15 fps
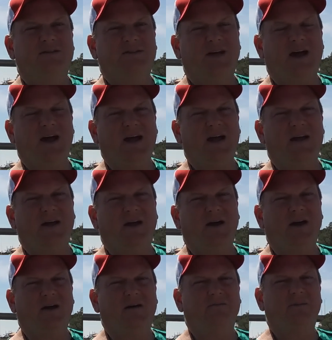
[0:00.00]
side
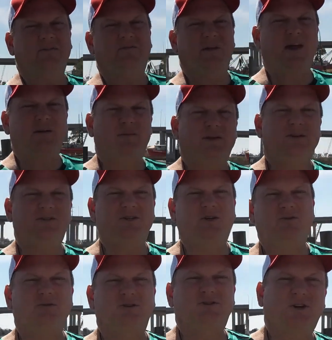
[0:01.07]
of the Family and
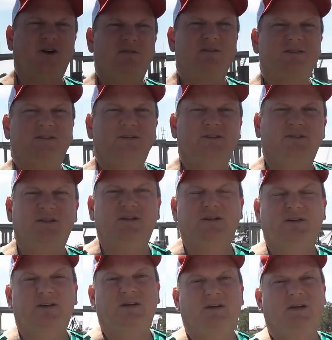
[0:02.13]
Children Services,
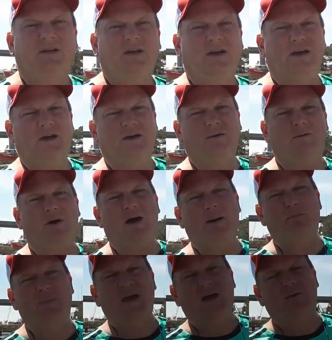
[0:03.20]
I
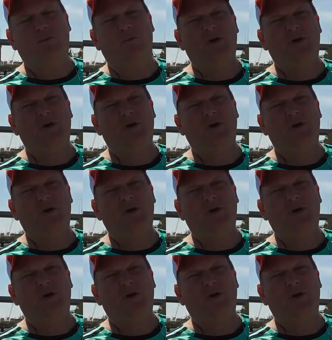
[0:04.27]
met